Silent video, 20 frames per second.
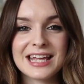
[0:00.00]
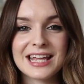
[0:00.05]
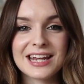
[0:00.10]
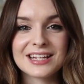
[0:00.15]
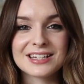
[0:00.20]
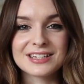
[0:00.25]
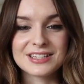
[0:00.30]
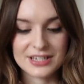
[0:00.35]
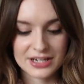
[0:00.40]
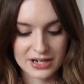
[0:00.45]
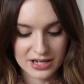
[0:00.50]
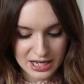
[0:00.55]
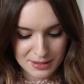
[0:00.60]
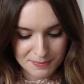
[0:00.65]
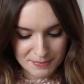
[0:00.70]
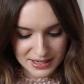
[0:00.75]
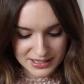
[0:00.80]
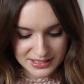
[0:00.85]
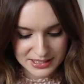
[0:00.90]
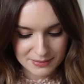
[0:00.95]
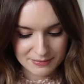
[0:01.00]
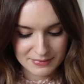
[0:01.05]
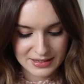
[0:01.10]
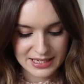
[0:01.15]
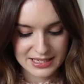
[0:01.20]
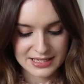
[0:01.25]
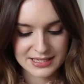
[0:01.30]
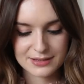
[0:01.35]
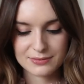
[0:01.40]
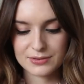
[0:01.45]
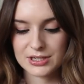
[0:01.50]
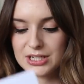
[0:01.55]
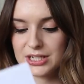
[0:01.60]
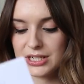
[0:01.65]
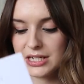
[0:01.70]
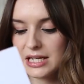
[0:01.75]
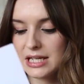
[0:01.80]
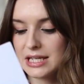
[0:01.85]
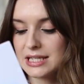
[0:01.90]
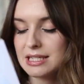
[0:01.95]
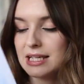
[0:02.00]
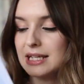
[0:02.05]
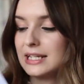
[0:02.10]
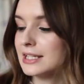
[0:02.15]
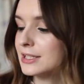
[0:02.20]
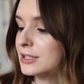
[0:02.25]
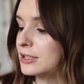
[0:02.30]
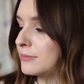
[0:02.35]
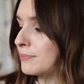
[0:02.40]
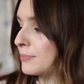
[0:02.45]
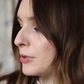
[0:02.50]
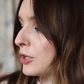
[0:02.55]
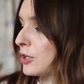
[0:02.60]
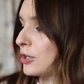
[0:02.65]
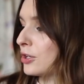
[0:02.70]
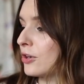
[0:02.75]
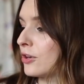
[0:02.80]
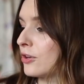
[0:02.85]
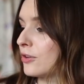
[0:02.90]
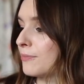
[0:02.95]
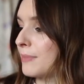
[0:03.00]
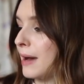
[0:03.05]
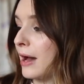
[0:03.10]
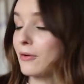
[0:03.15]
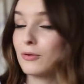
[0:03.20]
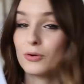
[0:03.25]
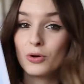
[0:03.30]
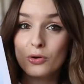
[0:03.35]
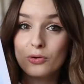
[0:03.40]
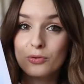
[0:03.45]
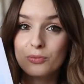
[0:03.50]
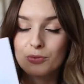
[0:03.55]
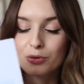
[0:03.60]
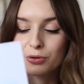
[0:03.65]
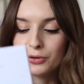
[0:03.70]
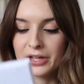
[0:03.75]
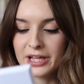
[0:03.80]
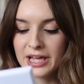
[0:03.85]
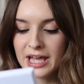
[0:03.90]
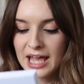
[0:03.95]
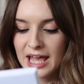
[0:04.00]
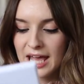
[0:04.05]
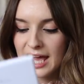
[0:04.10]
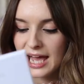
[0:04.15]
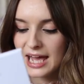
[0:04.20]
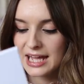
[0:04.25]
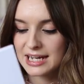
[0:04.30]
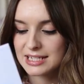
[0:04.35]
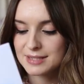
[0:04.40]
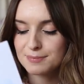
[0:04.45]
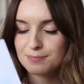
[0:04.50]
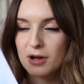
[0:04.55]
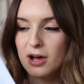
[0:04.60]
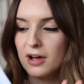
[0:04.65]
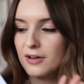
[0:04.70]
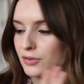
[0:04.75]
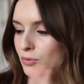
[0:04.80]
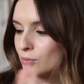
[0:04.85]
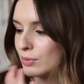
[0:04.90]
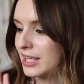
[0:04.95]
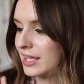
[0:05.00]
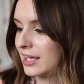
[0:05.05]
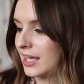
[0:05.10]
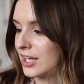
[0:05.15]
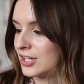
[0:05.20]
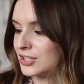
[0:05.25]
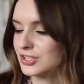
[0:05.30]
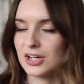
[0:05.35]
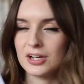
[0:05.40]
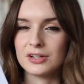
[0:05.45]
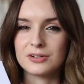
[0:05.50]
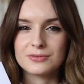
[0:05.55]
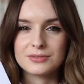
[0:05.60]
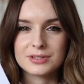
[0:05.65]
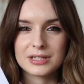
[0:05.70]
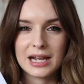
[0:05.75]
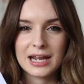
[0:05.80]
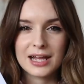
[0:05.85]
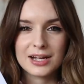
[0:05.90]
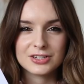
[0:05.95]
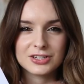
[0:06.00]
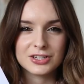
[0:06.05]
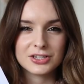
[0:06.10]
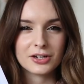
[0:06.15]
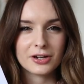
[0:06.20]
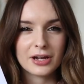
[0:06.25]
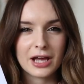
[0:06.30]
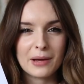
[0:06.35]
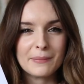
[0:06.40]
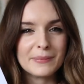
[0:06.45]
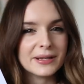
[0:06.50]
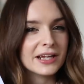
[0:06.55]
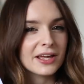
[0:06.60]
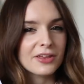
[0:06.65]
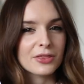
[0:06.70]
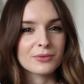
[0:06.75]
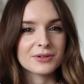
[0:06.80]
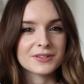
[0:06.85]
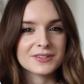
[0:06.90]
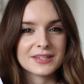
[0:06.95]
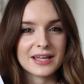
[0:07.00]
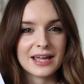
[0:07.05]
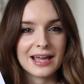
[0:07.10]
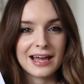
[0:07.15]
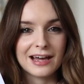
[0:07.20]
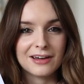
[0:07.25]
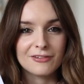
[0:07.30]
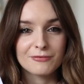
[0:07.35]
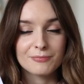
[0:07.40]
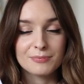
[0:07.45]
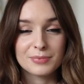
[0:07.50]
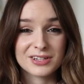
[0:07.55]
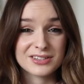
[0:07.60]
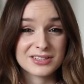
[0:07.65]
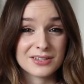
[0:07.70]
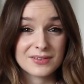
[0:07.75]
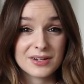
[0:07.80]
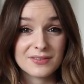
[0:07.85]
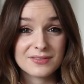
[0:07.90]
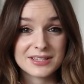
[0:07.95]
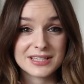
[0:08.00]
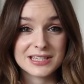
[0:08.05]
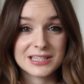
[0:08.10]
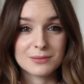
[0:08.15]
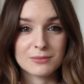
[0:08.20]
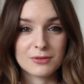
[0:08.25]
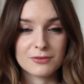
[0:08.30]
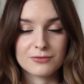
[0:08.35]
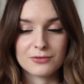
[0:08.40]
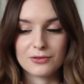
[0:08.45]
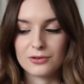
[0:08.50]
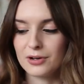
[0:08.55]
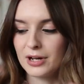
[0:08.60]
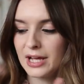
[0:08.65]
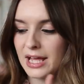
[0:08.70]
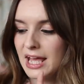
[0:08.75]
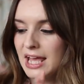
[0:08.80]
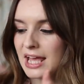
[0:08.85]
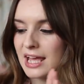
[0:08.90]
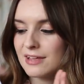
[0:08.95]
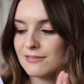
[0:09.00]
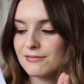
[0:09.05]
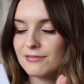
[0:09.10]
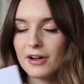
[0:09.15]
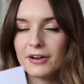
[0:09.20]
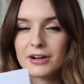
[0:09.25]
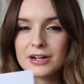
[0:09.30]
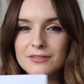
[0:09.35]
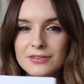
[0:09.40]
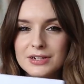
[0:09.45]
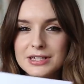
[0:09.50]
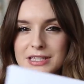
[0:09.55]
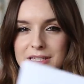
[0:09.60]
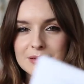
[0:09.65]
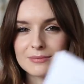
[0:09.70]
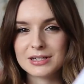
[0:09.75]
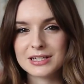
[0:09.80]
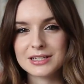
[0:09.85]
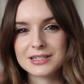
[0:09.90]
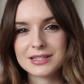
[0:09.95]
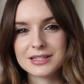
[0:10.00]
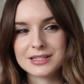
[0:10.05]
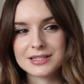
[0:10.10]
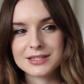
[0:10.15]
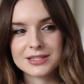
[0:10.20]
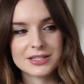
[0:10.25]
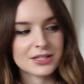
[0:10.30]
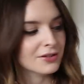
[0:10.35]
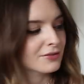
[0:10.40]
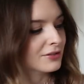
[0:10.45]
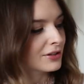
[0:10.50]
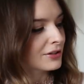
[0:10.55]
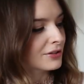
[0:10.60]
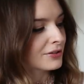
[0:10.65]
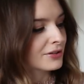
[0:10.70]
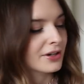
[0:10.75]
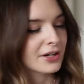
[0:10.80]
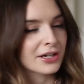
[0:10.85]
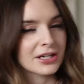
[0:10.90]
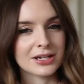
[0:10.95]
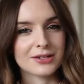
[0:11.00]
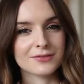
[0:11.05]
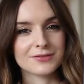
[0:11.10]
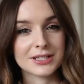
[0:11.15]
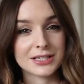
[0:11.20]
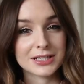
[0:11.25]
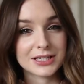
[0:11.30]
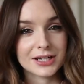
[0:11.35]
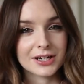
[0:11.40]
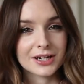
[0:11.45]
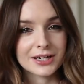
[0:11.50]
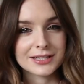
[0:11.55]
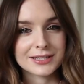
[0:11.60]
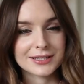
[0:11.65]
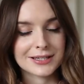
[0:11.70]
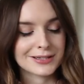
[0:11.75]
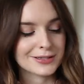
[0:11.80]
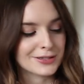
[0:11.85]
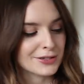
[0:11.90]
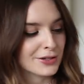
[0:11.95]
in London, I picked up this, which is a little book about Cornwall. And it's part of the Weekend Journals collection. I don't know how many other ones they have because I've never seen them before. Very, very similar to the serial kind of city guides they